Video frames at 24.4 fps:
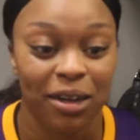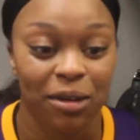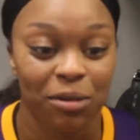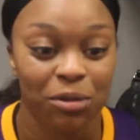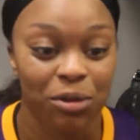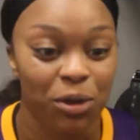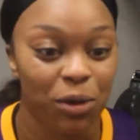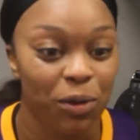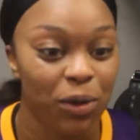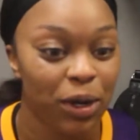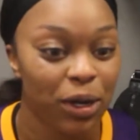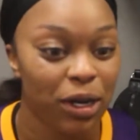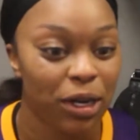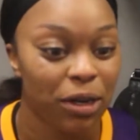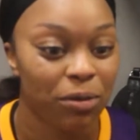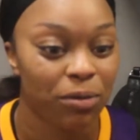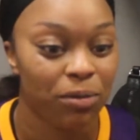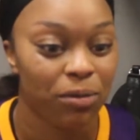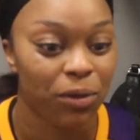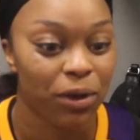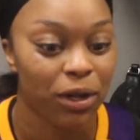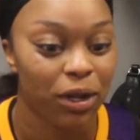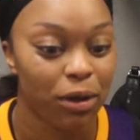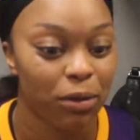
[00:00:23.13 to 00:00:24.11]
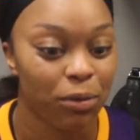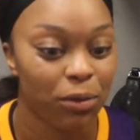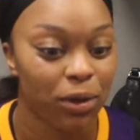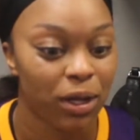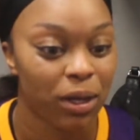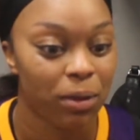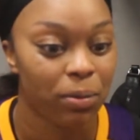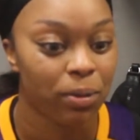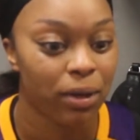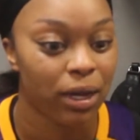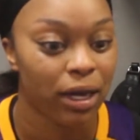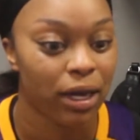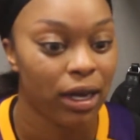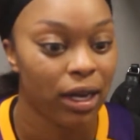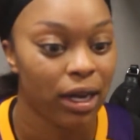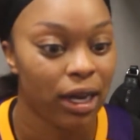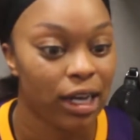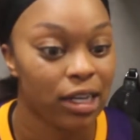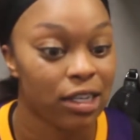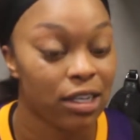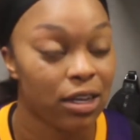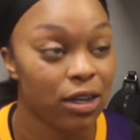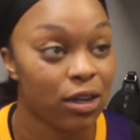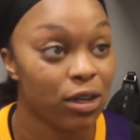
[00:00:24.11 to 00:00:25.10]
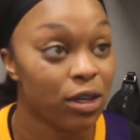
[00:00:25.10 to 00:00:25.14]
So we didn't really play
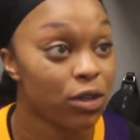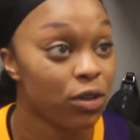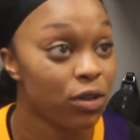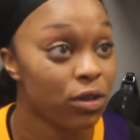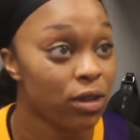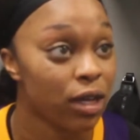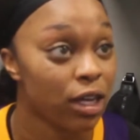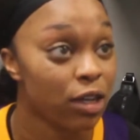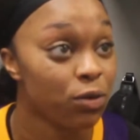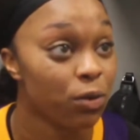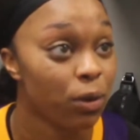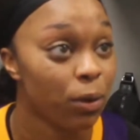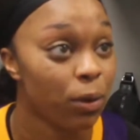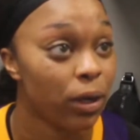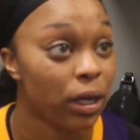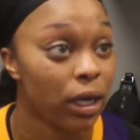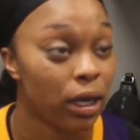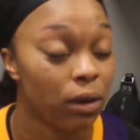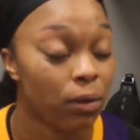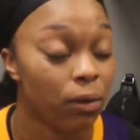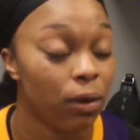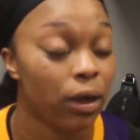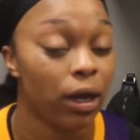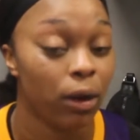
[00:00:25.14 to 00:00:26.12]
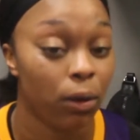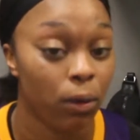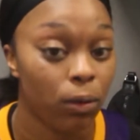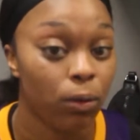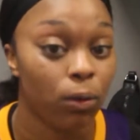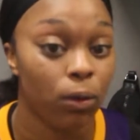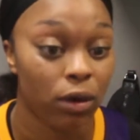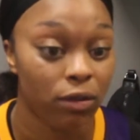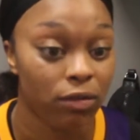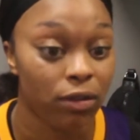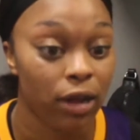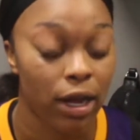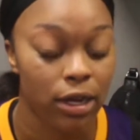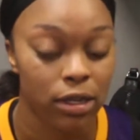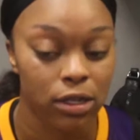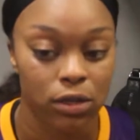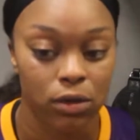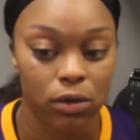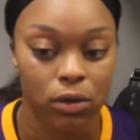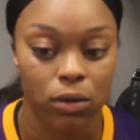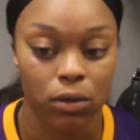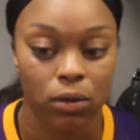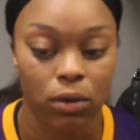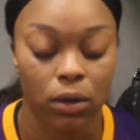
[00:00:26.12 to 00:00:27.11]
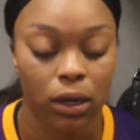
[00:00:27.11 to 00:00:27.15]
as good as we would have liked
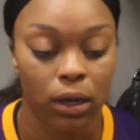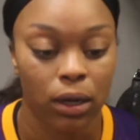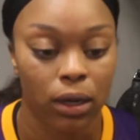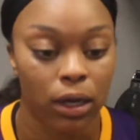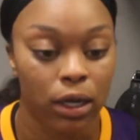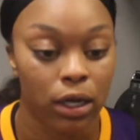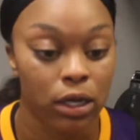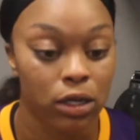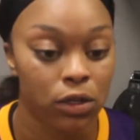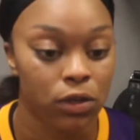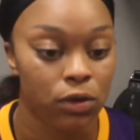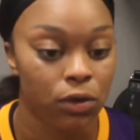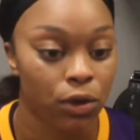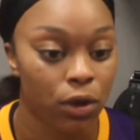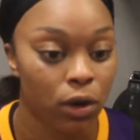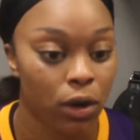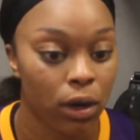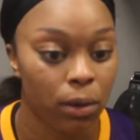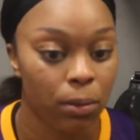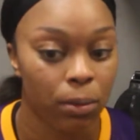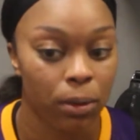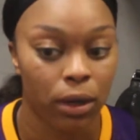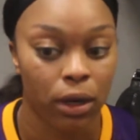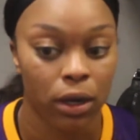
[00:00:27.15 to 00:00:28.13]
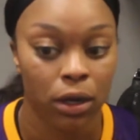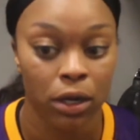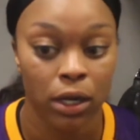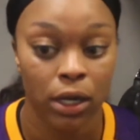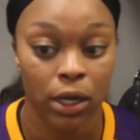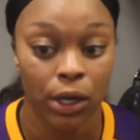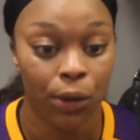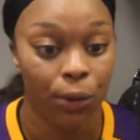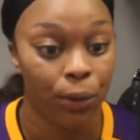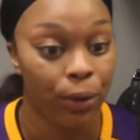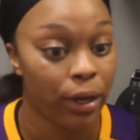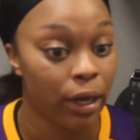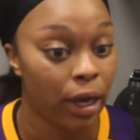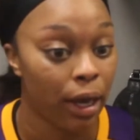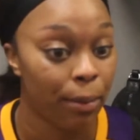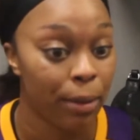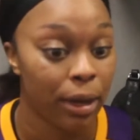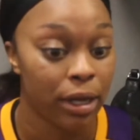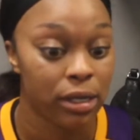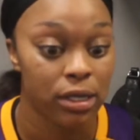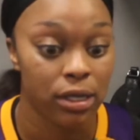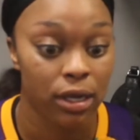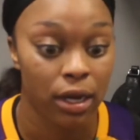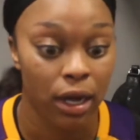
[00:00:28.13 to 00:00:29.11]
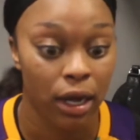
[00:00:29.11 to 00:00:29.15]
to against New York, but we came
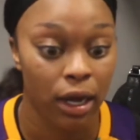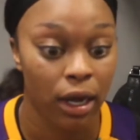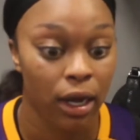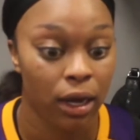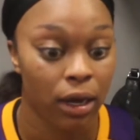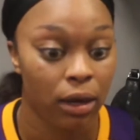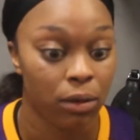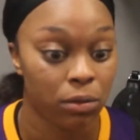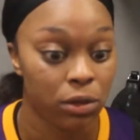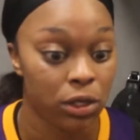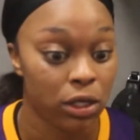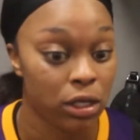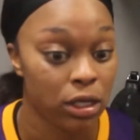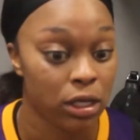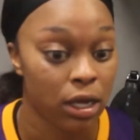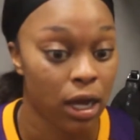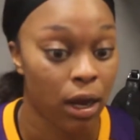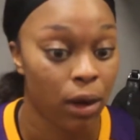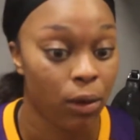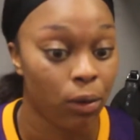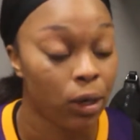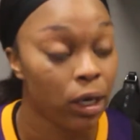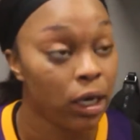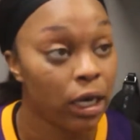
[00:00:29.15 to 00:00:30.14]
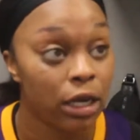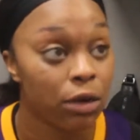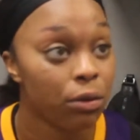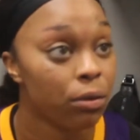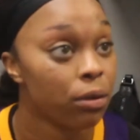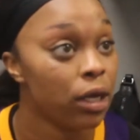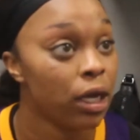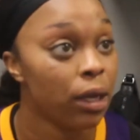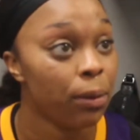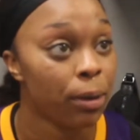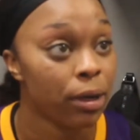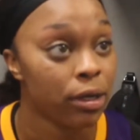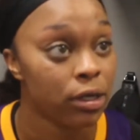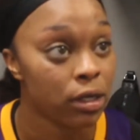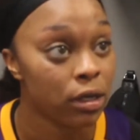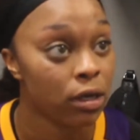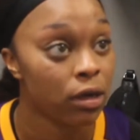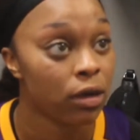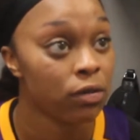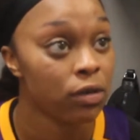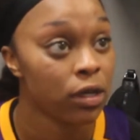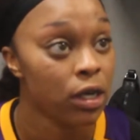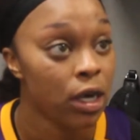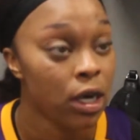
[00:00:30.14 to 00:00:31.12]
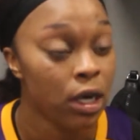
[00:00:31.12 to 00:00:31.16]
out today and it was just like, we need to redeem
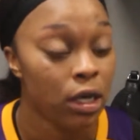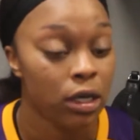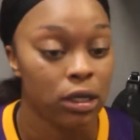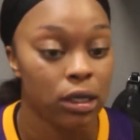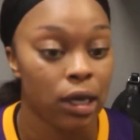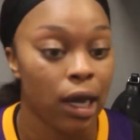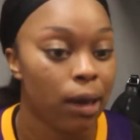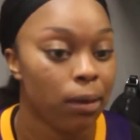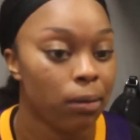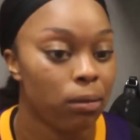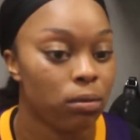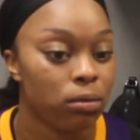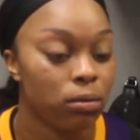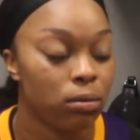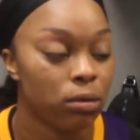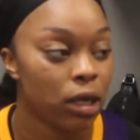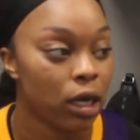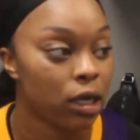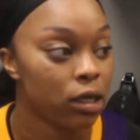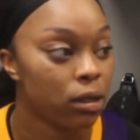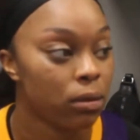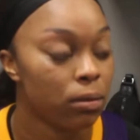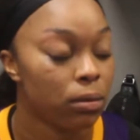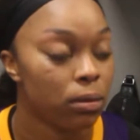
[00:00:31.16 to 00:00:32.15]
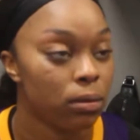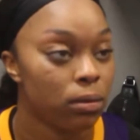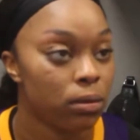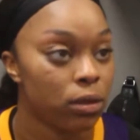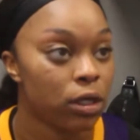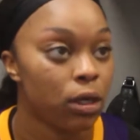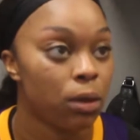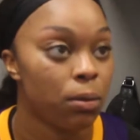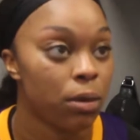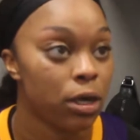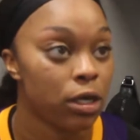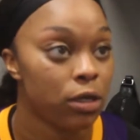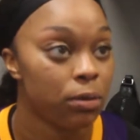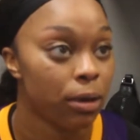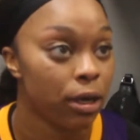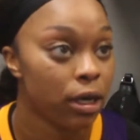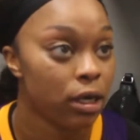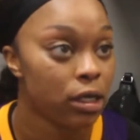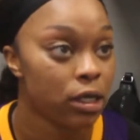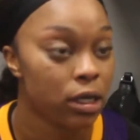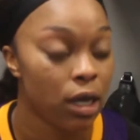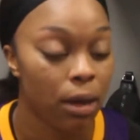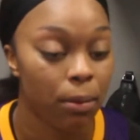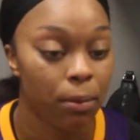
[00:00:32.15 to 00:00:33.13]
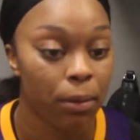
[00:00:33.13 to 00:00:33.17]
ourselves. Not so much make a
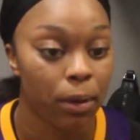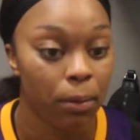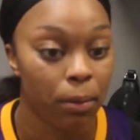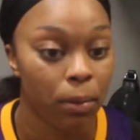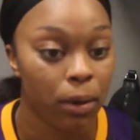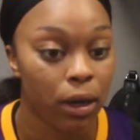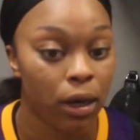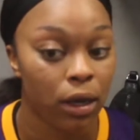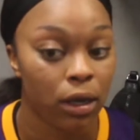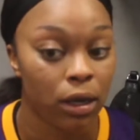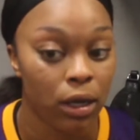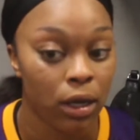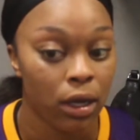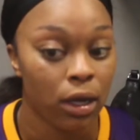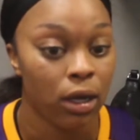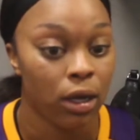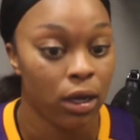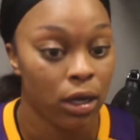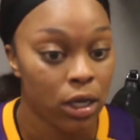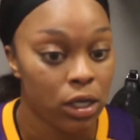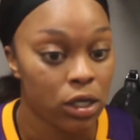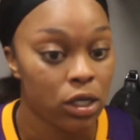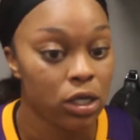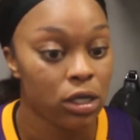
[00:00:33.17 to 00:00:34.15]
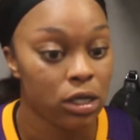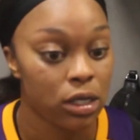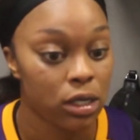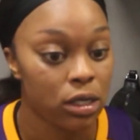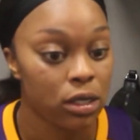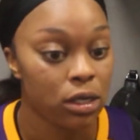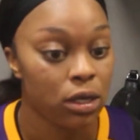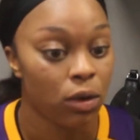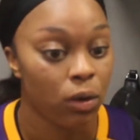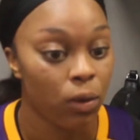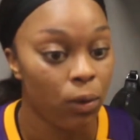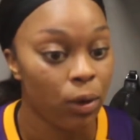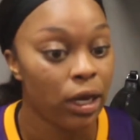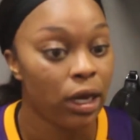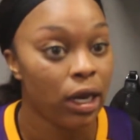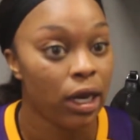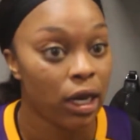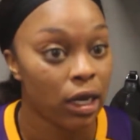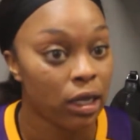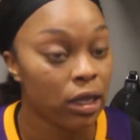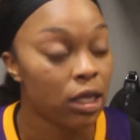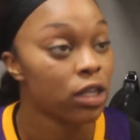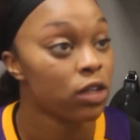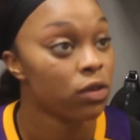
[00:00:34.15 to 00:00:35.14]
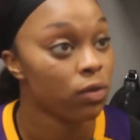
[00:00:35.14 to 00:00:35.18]
statement, but just we
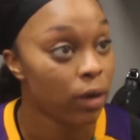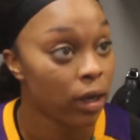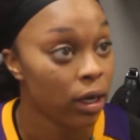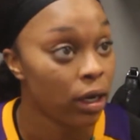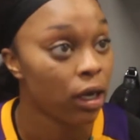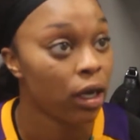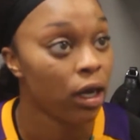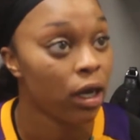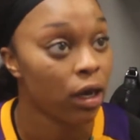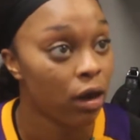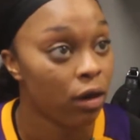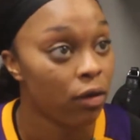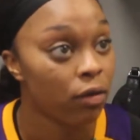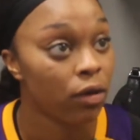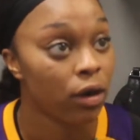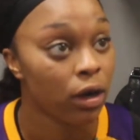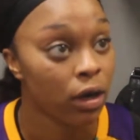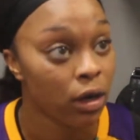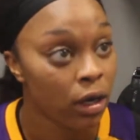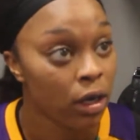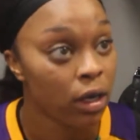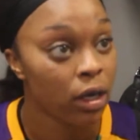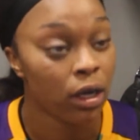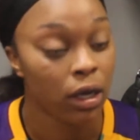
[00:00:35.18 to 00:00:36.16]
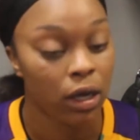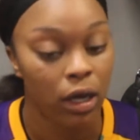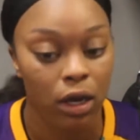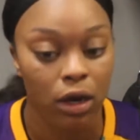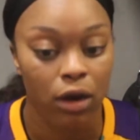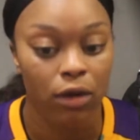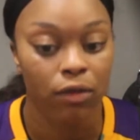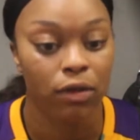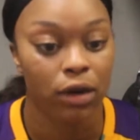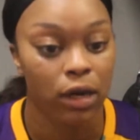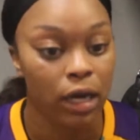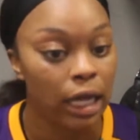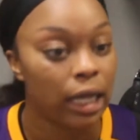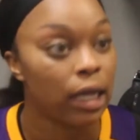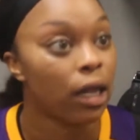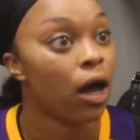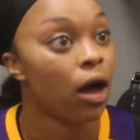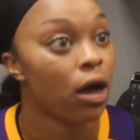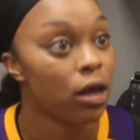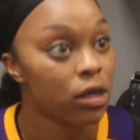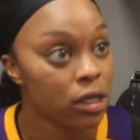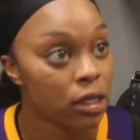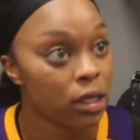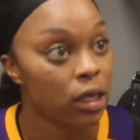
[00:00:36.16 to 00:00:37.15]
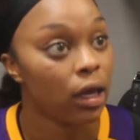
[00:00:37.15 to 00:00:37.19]
needed this win to get over that
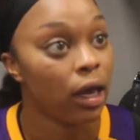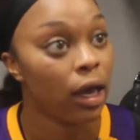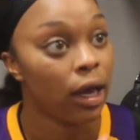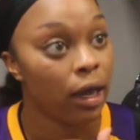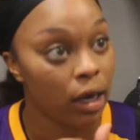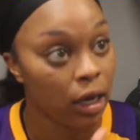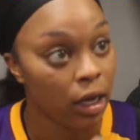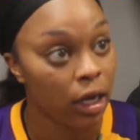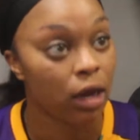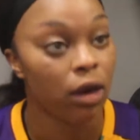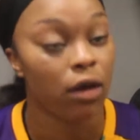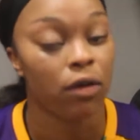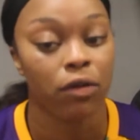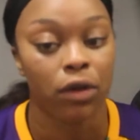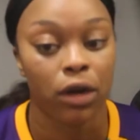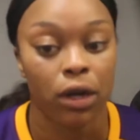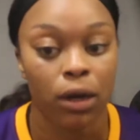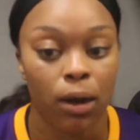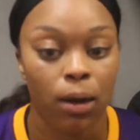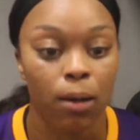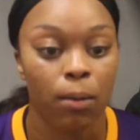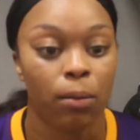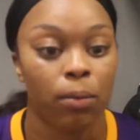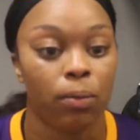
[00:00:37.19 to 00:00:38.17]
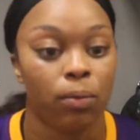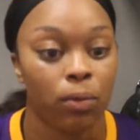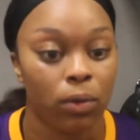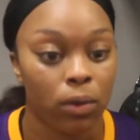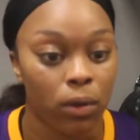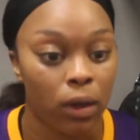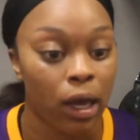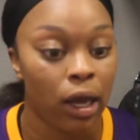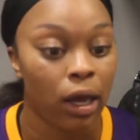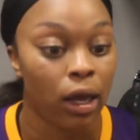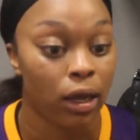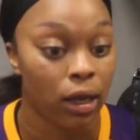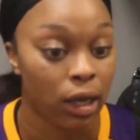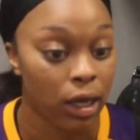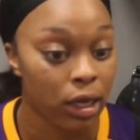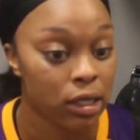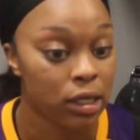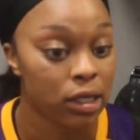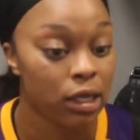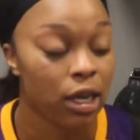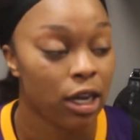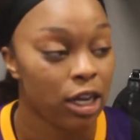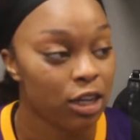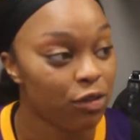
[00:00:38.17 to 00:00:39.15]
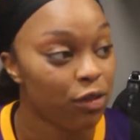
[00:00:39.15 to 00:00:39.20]
loss and to get over the hump. And like I
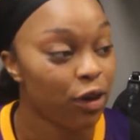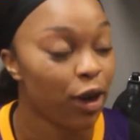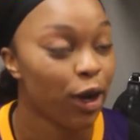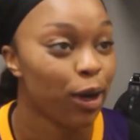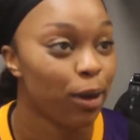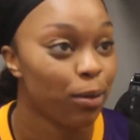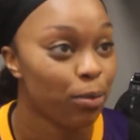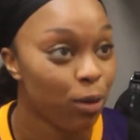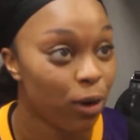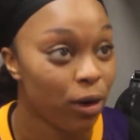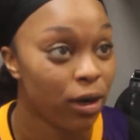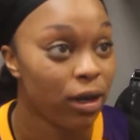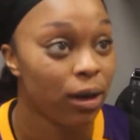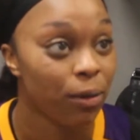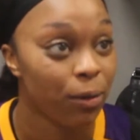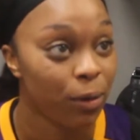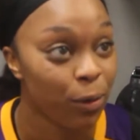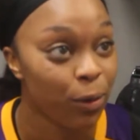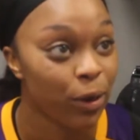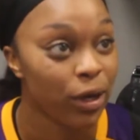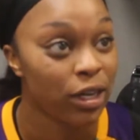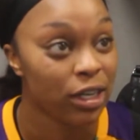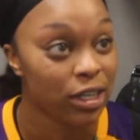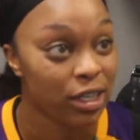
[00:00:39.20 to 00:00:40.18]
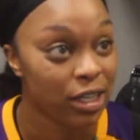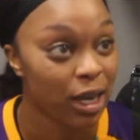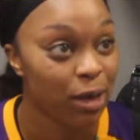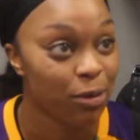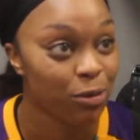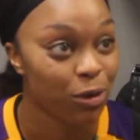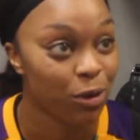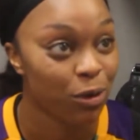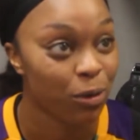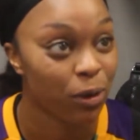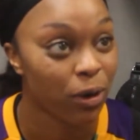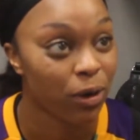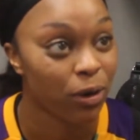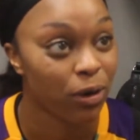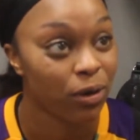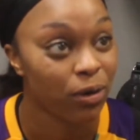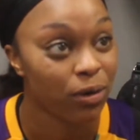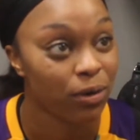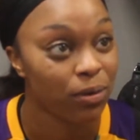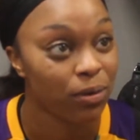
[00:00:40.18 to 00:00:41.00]
said, it's very important that we win these games on the road.